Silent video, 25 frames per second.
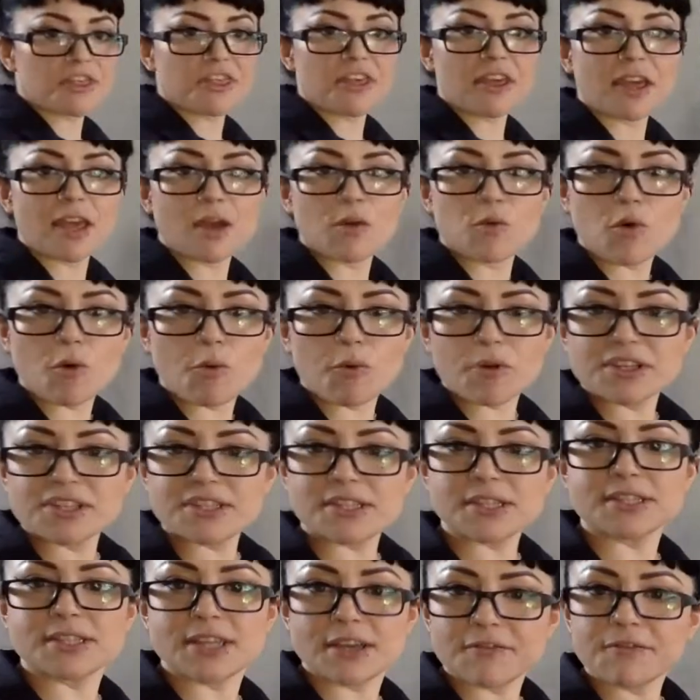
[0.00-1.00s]
thinking, well, what's
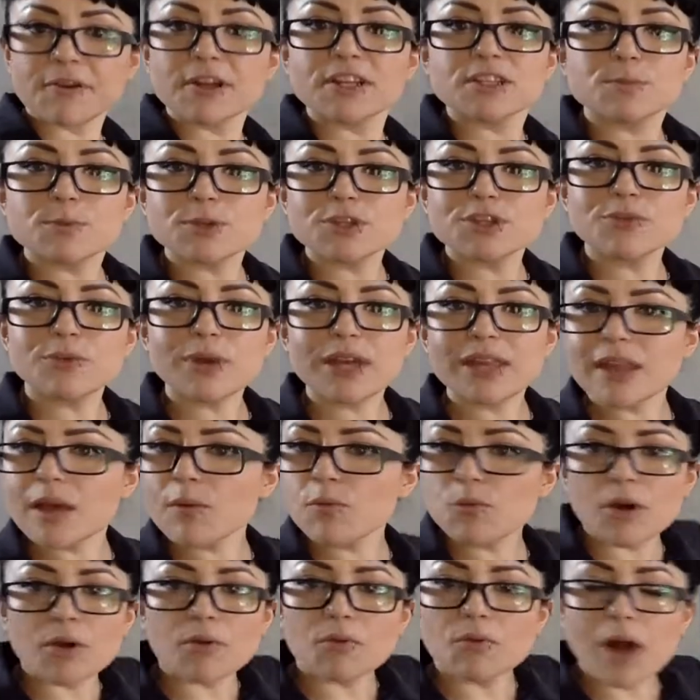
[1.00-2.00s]
the difference between them?
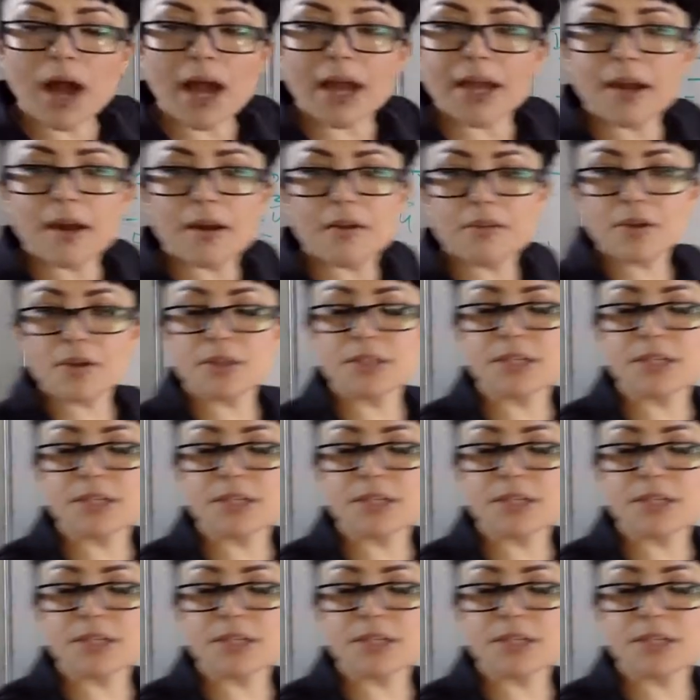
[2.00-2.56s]
Why are there